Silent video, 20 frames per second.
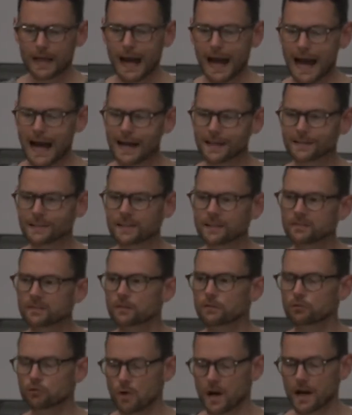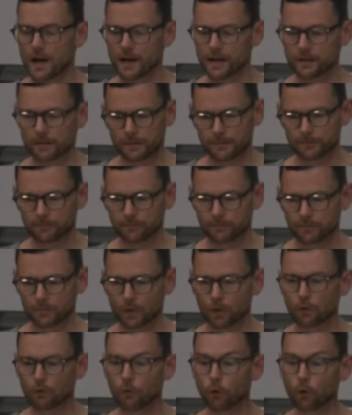artists tried
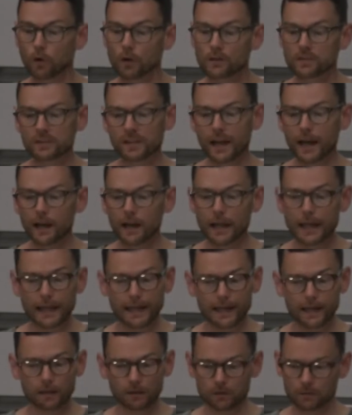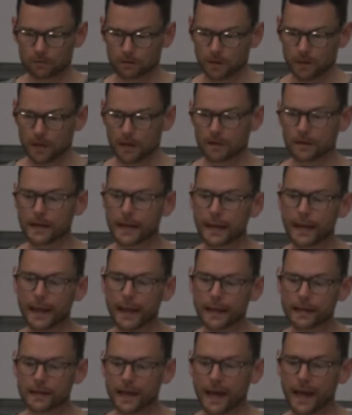full-scale Hegel,
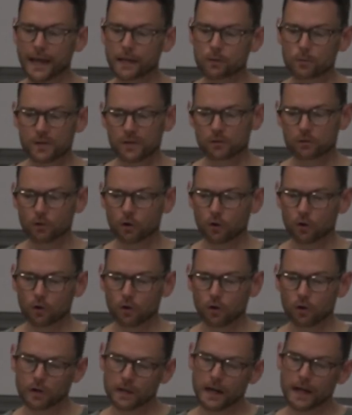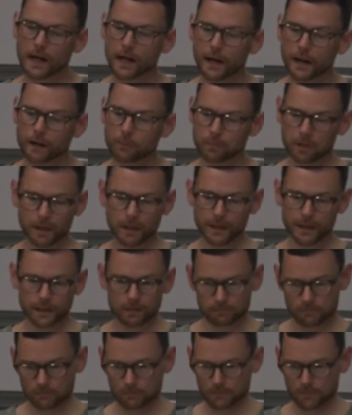negate and restore on a higher plane.
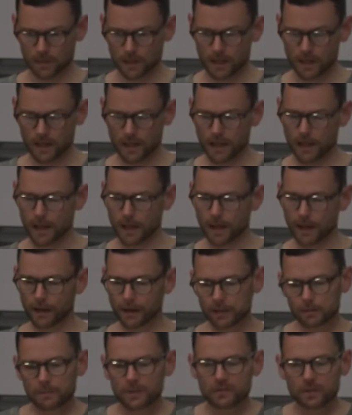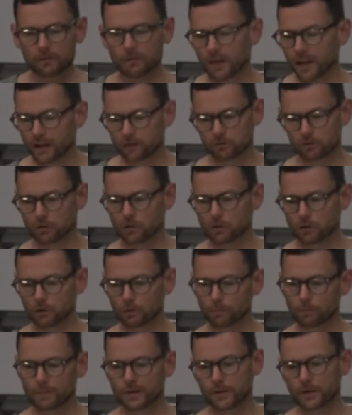In a specific historical
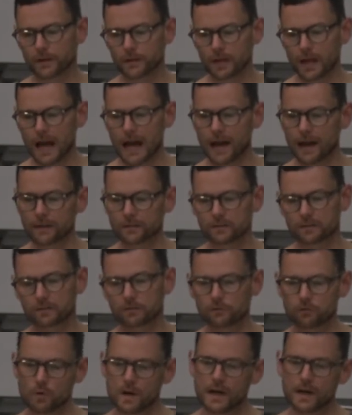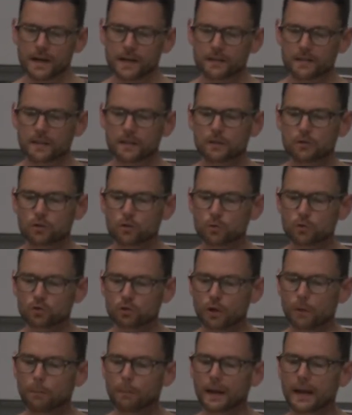period, artists tried to
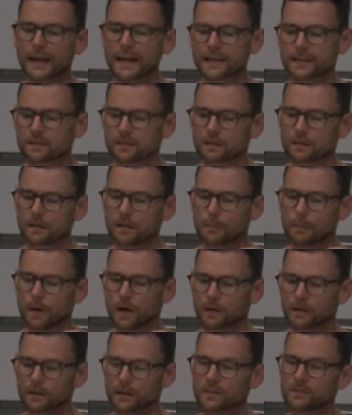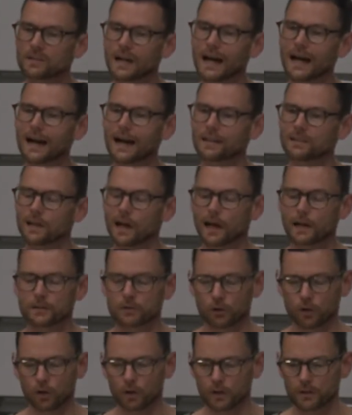sublate the modernist art
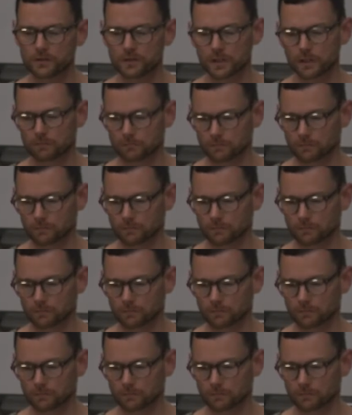ideology